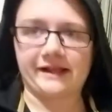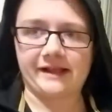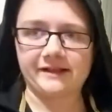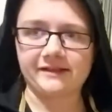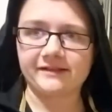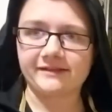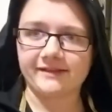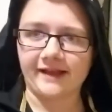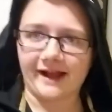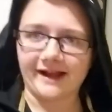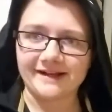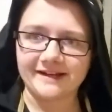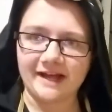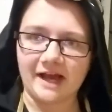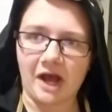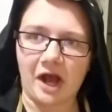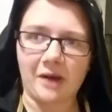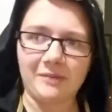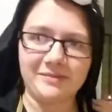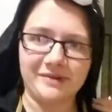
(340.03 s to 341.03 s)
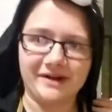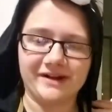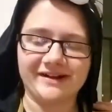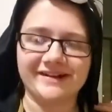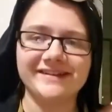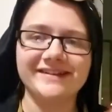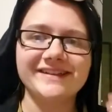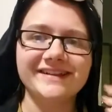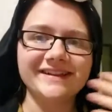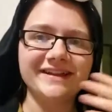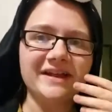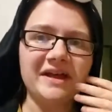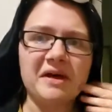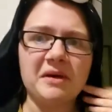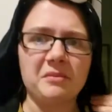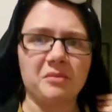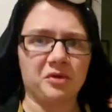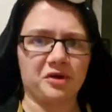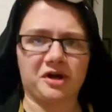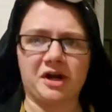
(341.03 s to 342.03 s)
inside now. I'm in a
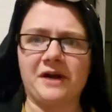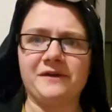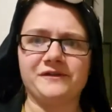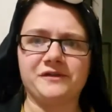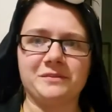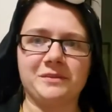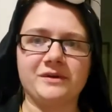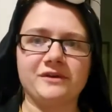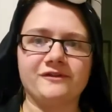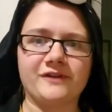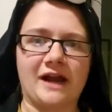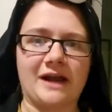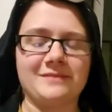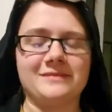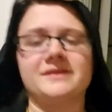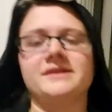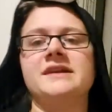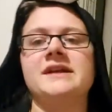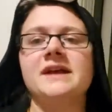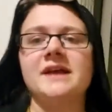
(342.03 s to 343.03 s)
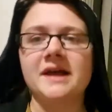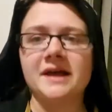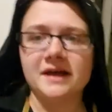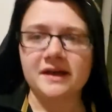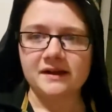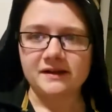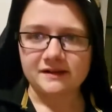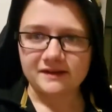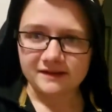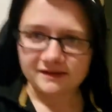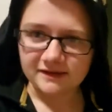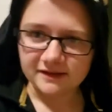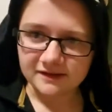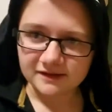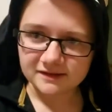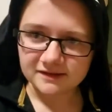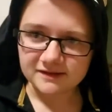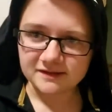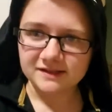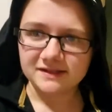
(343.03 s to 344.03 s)
more comfortable environment.
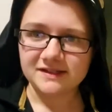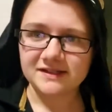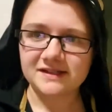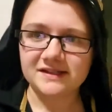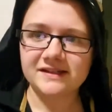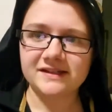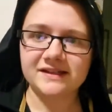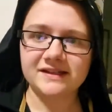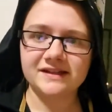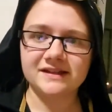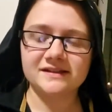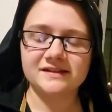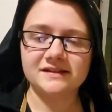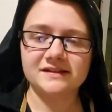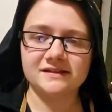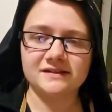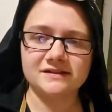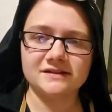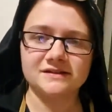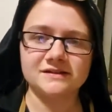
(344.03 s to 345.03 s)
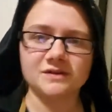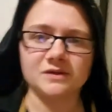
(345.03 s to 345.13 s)
Still, still in the